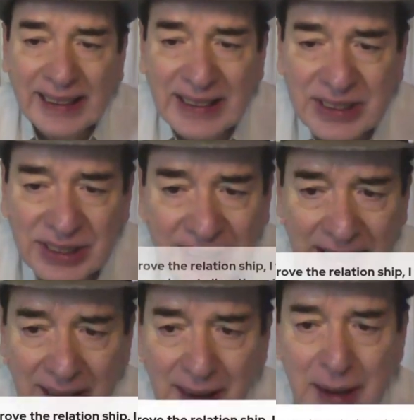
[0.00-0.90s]
skill,
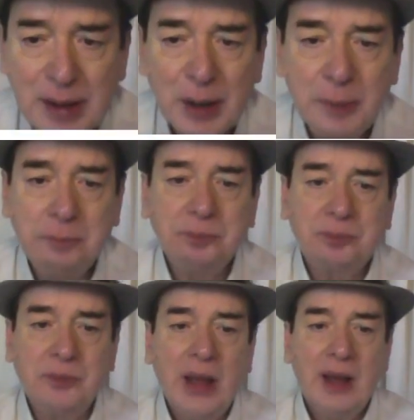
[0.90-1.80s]

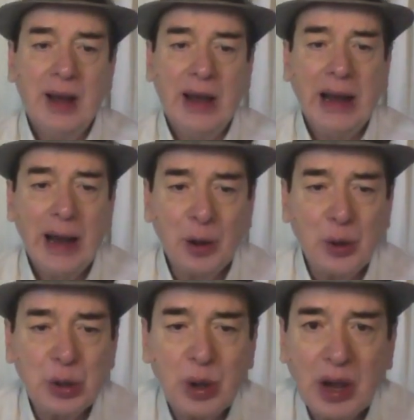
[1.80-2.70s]
right?
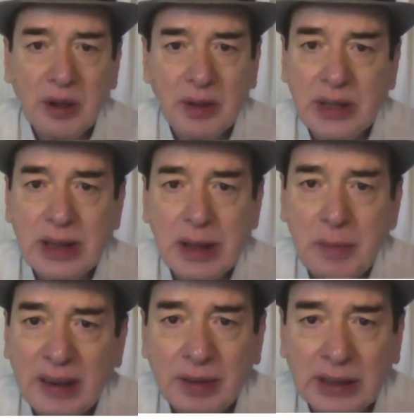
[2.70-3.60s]
Good to have Aditi
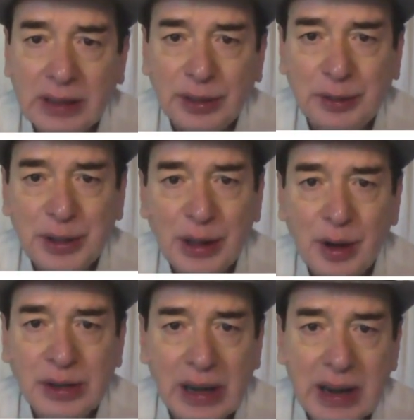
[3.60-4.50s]
back with us after a
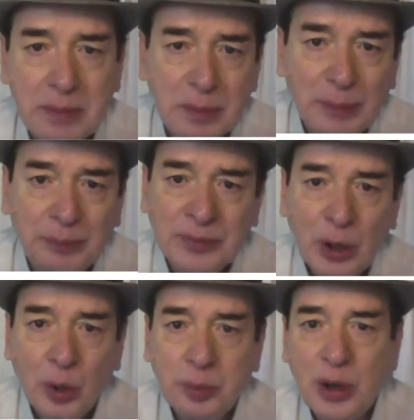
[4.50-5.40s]
long time.
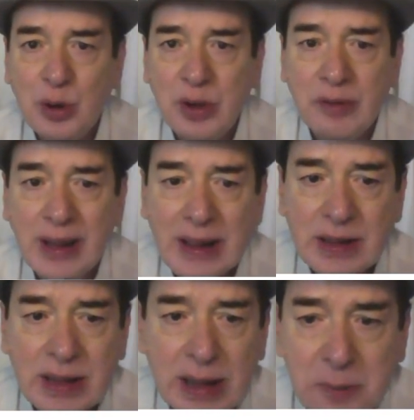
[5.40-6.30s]
Hope you are doing well,
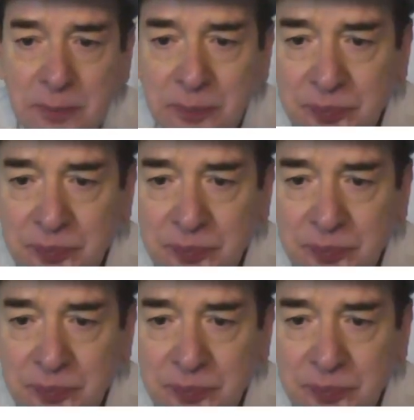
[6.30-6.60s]
Aditi.